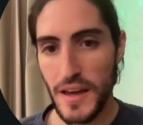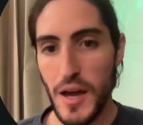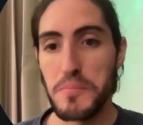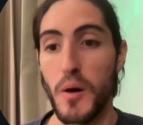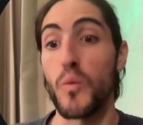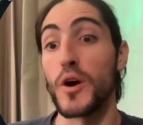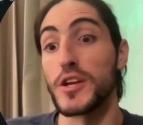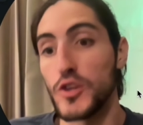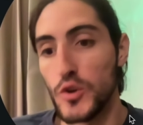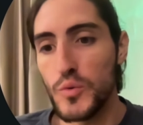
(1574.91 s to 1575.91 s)
but what
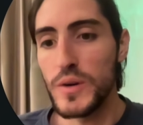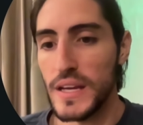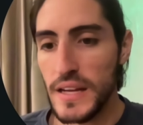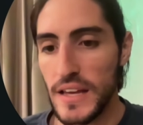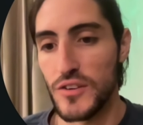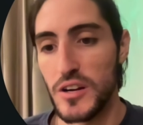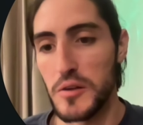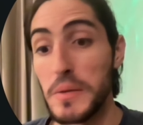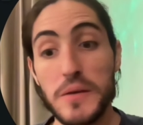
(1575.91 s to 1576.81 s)
you need is going to be